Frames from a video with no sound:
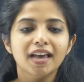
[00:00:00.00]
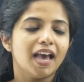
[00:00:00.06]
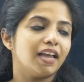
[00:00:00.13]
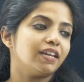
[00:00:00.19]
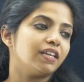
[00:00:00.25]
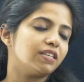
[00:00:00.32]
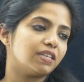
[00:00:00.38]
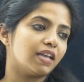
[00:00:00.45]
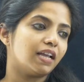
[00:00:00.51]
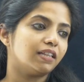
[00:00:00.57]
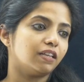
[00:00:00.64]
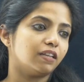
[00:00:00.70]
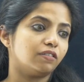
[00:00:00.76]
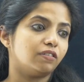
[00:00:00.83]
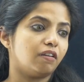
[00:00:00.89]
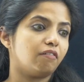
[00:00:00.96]
and he said
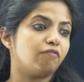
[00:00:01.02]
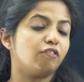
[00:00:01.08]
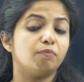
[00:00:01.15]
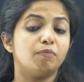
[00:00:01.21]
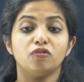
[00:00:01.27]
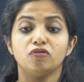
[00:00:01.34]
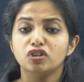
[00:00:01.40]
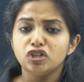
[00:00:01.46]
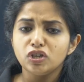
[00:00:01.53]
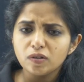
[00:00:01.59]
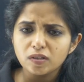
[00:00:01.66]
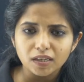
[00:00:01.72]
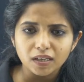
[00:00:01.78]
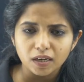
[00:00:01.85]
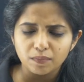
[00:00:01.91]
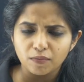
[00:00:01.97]
that there would be
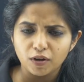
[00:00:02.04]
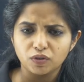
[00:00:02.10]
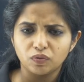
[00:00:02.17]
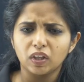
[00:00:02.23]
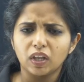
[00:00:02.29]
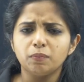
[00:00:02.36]
reducing atmosphere.